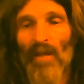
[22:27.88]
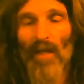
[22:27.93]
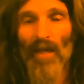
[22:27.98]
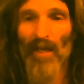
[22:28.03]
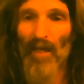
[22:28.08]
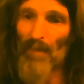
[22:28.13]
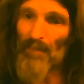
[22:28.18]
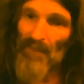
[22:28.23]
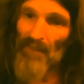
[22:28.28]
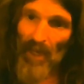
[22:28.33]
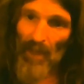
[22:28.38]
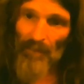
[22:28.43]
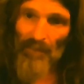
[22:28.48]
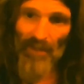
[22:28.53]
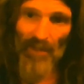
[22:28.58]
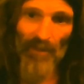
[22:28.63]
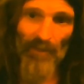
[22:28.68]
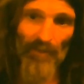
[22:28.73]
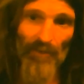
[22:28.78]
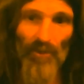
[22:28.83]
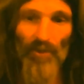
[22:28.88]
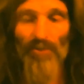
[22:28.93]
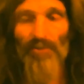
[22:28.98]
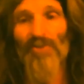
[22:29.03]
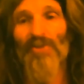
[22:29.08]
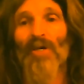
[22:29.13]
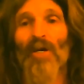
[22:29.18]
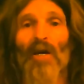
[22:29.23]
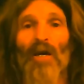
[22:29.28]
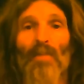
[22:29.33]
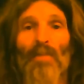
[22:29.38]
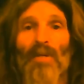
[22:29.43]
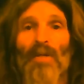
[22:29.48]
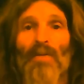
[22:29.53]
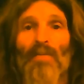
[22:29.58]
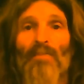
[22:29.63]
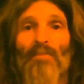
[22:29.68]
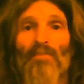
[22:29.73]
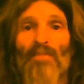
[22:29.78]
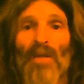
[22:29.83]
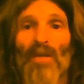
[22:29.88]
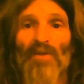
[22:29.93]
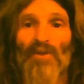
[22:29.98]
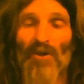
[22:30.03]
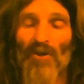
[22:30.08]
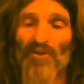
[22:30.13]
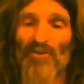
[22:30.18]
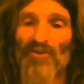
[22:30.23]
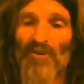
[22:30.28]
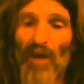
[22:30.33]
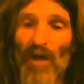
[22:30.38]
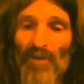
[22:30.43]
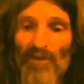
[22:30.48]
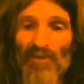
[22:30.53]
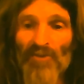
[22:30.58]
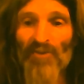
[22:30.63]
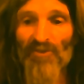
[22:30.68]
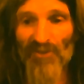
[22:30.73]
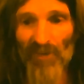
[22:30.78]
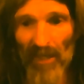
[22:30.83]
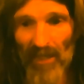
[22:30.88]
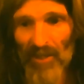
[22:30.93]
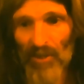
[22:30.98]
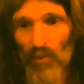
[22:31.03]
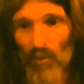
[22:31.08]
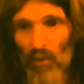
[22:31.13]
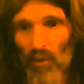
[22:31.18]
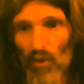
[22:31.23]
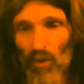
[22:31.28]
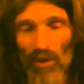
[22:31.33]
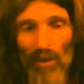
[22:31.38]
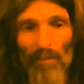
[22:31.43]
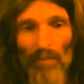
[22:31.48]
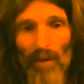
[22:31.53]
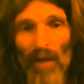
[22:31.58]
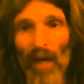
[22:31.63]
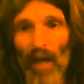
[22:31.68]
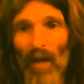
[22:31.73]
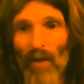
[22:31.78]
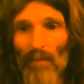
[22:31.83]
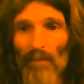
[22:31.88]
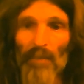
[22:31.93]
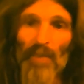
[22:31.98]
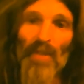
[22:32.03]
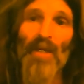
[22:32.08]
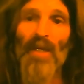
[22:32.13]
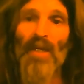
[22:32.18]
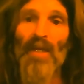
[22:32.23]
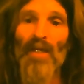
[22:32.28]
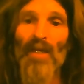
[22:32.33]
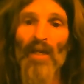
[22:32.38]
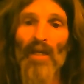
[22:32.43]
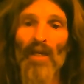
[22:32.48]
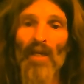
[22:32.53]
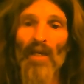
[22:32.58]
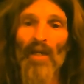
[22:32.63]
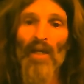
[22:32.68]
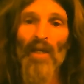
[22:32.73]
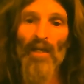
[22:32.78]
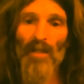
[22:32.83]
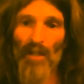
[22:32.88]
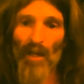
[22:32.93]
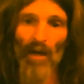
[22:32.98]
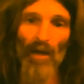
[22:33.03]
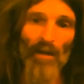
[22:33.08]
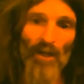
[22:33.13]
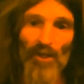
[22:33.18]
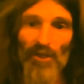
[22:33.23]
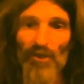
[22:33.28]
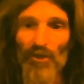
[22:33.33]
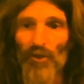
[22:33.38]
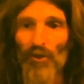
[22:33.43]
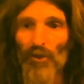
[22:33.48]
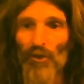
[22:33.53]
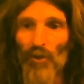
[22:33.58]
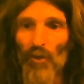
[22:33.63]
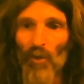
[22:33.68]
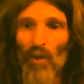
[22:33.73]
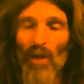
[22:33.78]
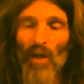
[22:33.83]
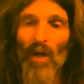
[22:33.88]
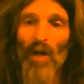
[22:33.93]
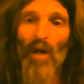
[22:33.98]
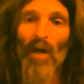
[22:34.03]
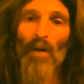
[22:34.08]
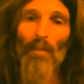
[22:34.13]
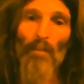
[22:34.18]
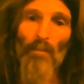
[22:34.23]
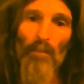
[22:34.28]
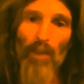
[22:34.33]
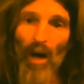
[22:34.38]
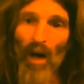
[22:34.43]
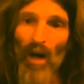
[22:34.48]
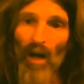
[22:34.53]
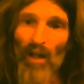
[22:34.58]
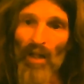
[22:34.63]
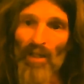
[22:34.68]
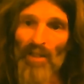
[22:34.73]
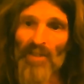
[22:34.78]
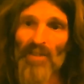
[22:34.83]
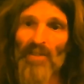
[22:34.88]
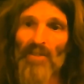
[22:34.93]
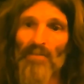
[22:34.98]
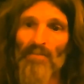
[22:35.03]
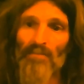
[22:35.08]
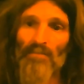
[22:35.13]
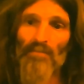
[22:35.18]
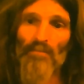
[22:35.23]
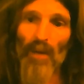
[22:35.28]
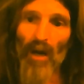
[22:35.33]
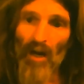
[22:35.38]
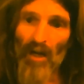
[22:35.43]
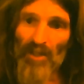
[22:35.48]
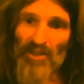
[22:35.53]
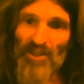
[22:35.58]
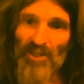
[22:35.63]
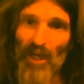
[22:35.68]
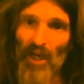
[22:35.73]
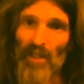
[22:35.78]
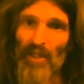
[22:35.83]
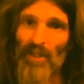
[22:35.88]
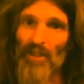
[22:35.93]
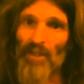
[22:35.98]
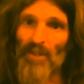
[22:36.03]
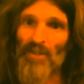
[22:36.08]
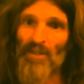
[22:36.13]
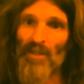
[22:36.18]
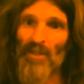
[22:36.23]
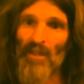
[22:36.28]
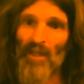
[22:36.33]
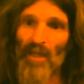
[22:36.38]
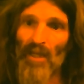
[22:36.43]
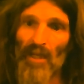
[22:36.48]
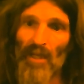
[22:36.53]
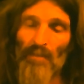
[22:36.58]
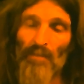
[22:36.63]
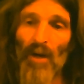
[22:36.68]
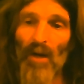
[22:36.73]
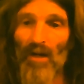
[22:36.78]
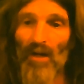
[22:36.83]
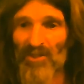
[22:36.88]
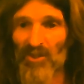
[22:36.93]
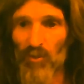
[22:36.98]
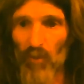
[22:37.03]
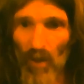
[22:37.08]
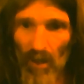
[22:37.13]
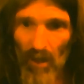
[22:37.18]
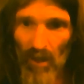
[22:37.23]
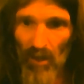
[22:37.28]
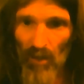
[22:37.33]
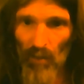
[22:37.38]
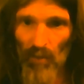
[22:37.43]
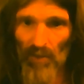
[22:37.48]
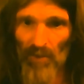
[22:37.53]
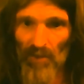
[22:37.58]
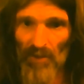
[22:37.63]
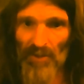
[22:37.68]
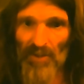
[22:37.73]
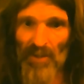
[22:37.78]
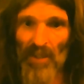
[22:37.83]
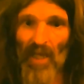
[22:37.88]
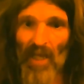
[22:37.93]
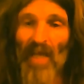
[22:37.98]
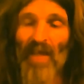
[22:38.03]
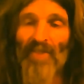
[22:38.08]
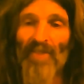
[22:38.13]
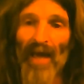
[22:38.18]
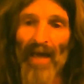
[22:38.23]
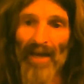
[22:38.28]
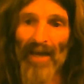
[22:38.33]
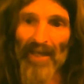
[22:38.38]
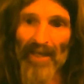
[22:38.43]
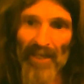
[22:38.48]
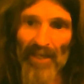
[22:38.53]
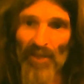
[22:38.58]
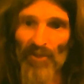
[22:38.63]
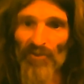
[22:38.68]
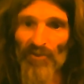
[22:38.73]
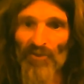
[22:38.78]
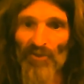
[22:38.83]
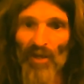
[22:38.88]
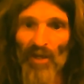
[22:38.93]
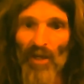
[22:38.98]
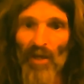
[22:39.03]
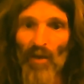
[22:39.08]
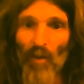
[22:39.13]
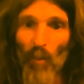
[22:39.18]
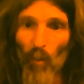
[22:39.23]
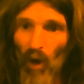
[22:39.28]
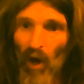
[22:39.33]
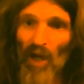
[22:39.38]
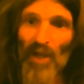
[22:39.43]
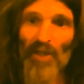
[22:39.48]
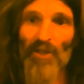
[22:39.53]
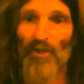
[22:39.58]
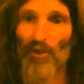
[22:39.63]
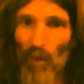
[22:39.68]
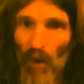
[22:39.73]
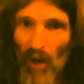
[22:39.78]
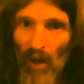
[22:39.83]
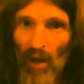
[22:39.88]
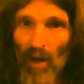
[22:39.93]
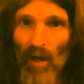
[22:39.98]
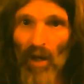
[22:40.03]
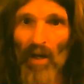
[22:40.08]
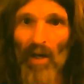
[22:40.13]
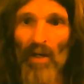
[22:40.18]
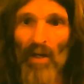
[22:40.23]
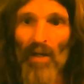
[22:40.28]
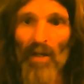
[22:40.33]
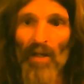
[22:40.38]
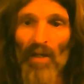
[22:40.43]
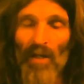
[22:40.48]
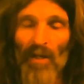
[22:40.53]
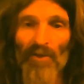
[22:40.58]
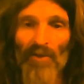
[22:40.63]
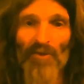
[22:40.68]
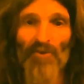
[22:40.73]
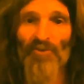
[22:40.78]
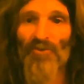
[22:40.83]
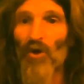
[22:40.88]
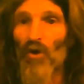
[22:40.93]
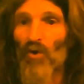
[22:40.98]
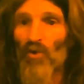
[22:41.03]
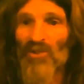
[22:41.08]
and I'm not being rude now. There's nothing sexual about me calling you ballers, ball suckers, and ball swallowers. That is what you are. There's no